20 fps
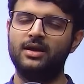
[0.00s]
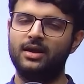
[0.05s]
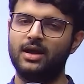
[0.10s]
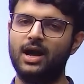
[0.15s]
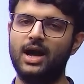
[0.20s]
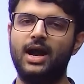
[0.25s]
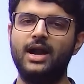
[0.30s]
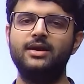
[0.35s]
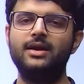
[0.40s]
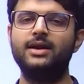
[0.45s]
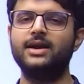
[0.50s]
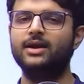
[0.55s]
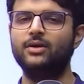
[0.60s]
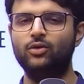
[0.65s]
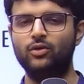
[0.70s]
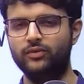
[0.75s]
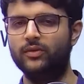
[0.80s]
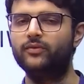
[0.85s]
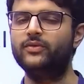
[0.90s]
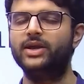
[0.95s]
100k to
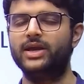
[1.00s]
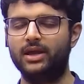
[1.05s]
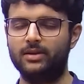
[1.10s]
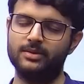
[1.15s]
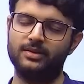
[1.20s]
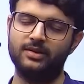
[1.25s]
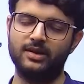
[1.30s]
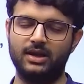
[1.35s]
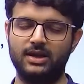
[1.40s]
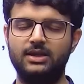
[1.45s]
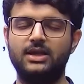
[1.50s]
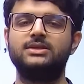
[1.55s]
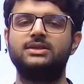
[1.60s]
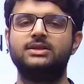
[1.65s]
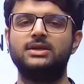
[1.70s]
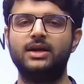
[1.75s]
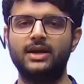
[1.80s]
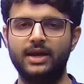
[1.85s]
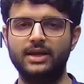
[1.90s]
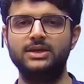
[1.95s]
250k basically that's
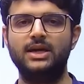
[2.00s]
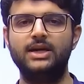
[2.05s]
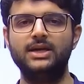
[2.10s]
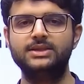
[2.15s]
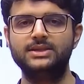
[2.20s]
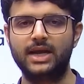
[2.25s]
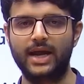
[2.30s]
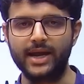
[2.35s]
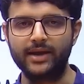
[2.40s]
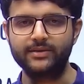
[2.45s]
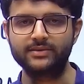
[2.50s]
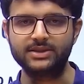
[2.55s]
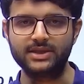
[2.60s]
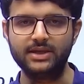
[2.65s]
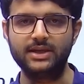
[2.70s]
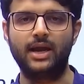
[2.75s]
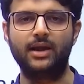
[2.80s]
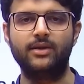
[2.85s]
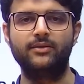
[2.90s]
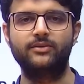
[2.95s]
the range at least i have
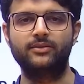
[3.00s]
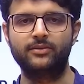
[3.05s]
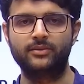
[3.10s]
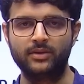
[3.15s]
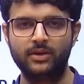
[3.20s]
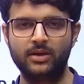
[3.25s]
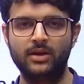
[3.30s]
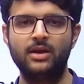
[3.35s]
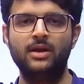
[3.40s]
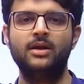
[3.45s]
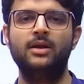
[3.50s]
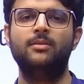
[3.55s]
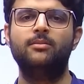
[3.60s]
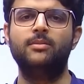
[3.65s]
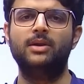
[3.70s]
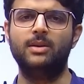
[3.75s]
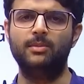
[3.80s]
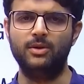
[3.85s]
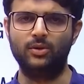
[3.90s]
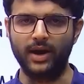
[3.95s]
seen i have
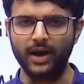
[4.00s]
been able to